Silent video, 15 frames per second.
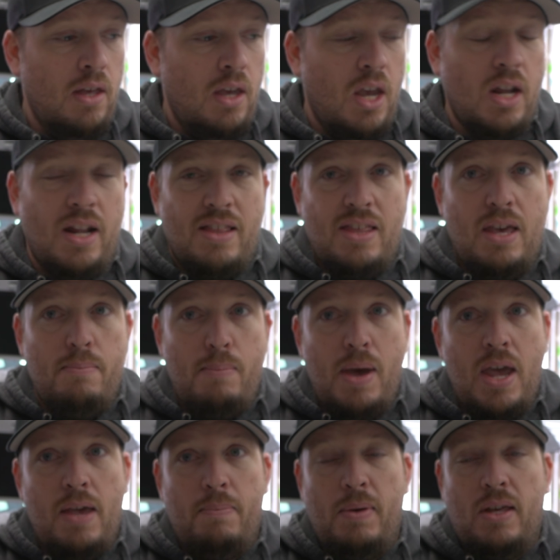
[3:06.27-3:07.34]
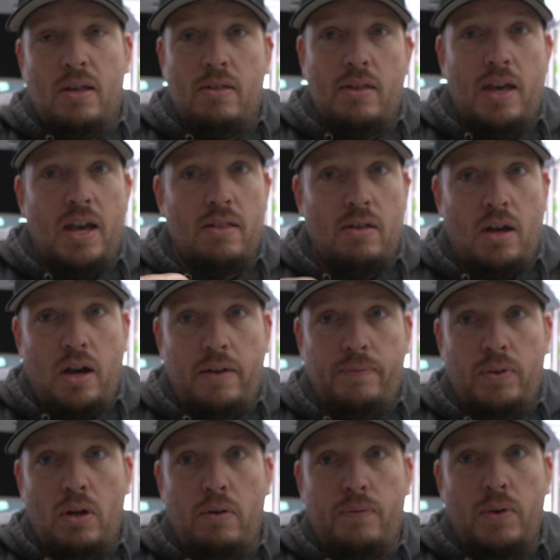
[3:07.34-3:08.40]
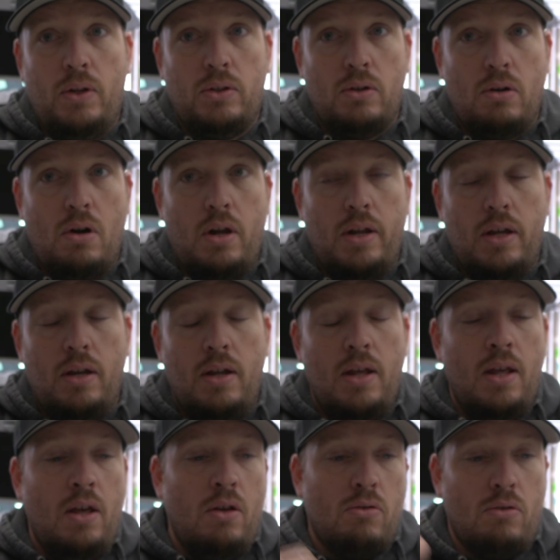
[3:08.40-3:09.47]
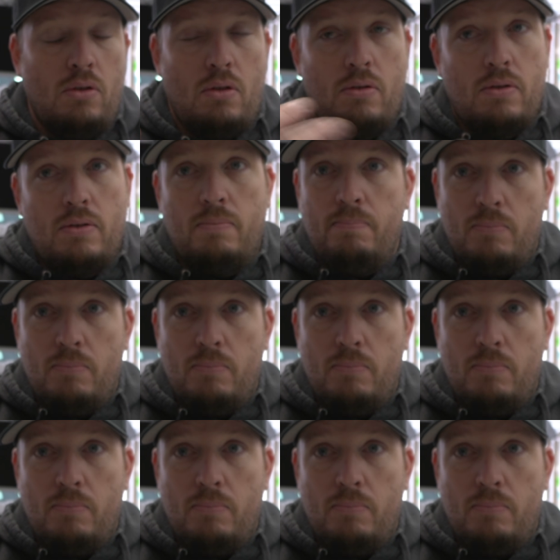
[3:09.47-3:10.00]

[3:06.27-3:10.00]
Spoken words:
and I say may because it has a high flow filter on it, so that's